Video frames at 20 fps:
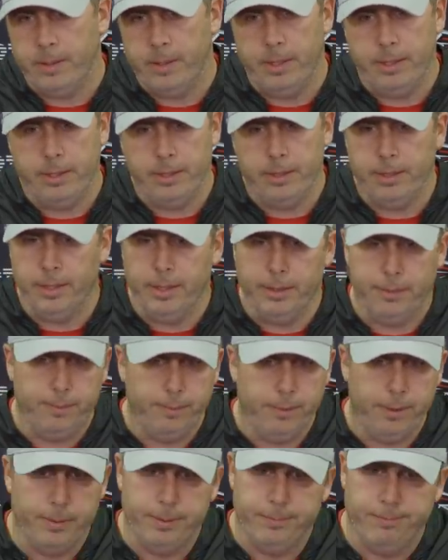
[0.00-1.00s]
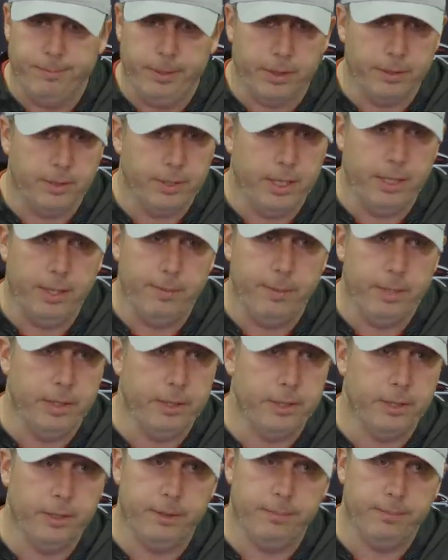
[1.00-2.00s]
and yeah, and like I said, I mean,
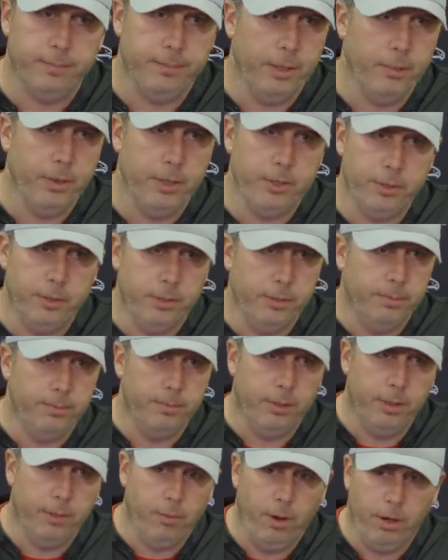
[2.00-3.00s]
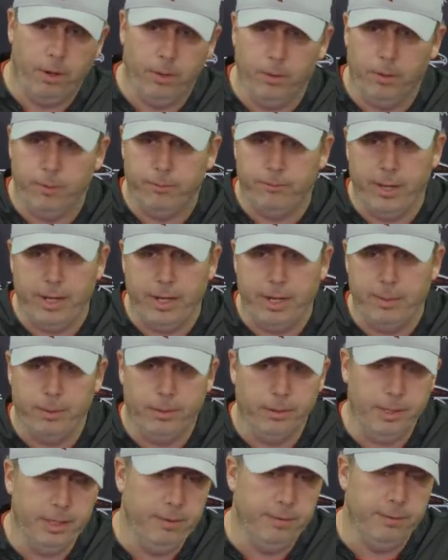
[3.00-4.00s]
it's a they went to a, a, run alert fade, I
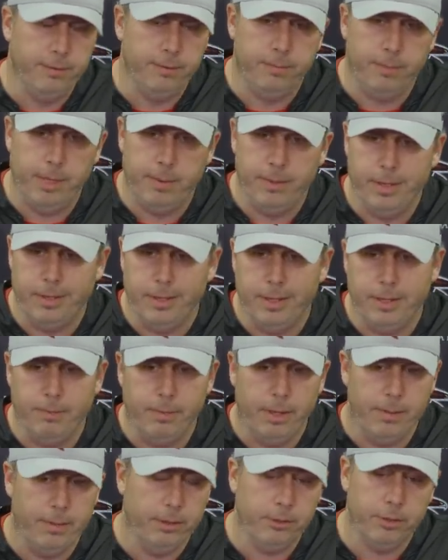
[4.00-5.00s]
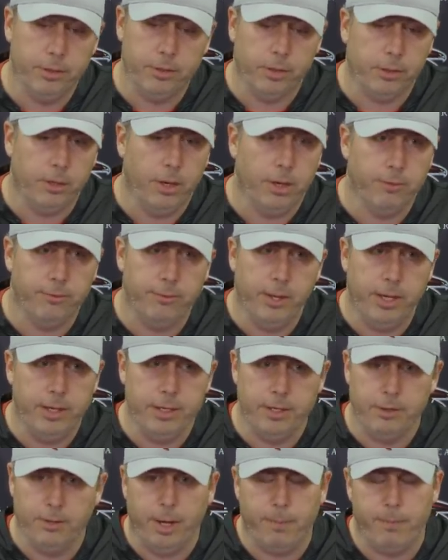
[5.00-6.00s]
believe. Maybe they didn't. Maybe it was just a called fade, and
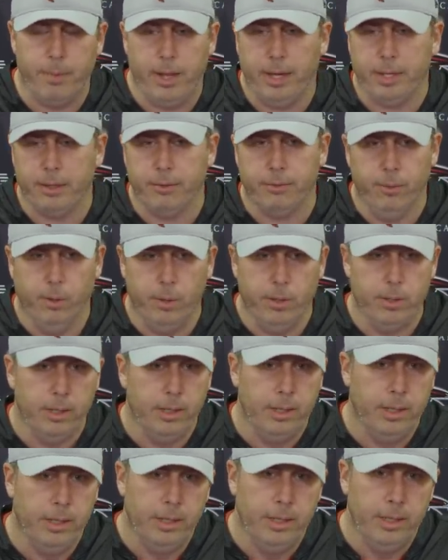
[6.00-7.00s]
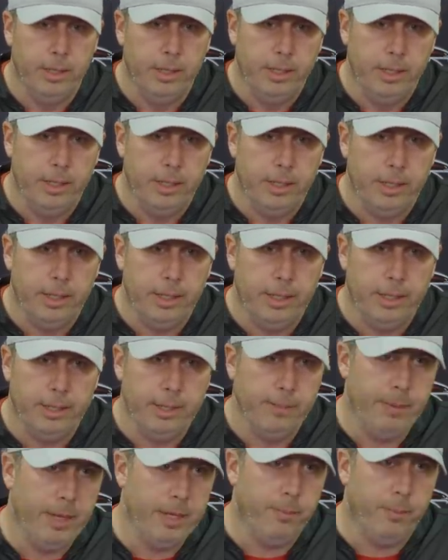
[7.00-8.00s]
he dropped back and threw it, and
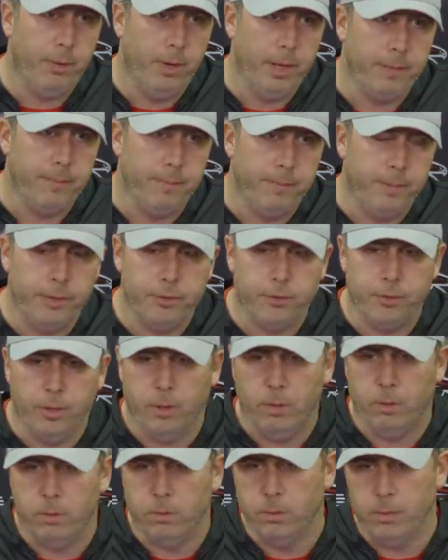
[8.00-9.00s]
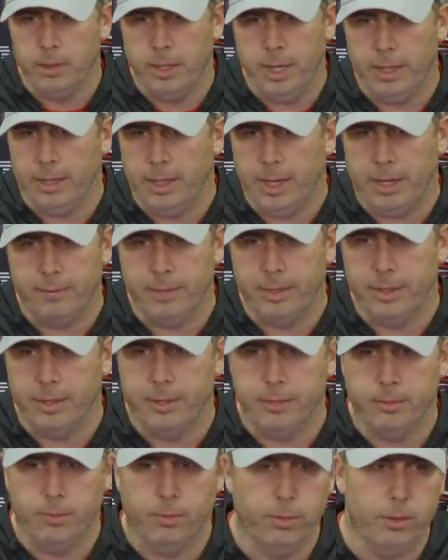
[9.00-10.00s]
they made the play. And so yeah, a lot of it
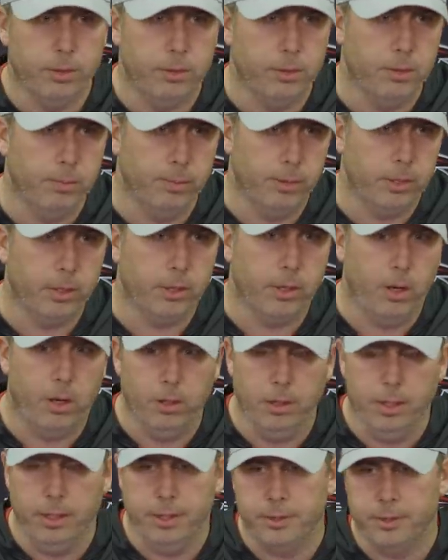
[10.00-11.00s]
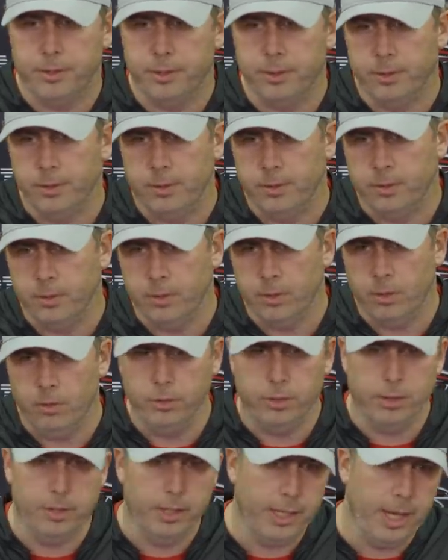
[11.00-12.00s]
is what what the call is,
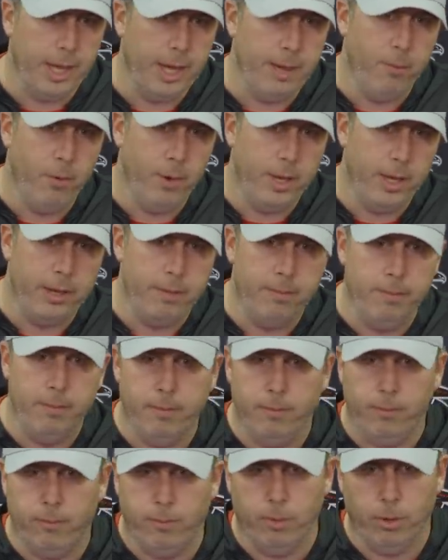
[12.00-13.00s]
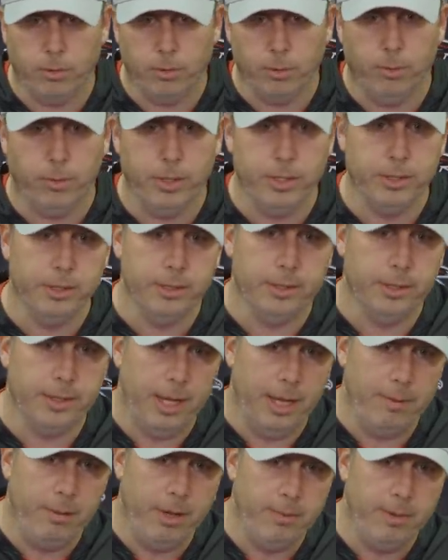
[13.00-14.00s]
who's in the game, when, multiple reasons.
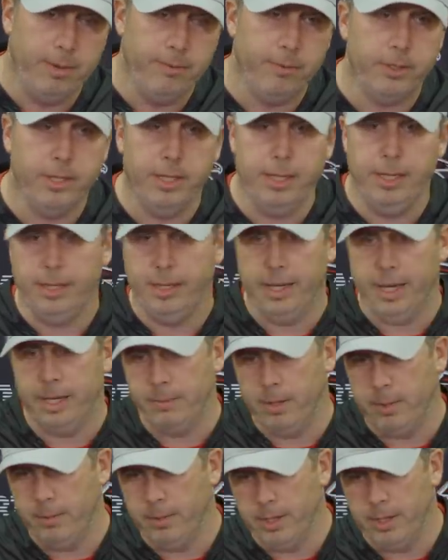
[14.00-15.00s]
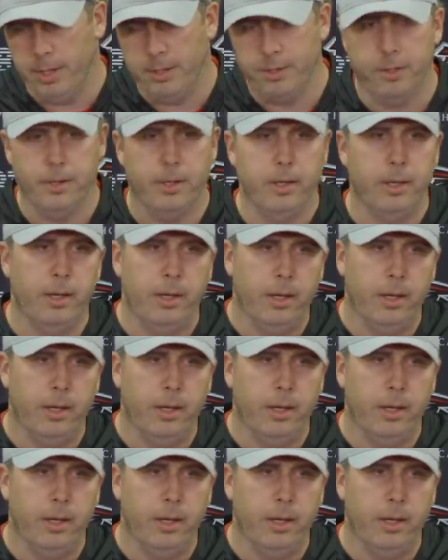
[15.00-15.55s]
Guy may be fatigued, guy may be injured.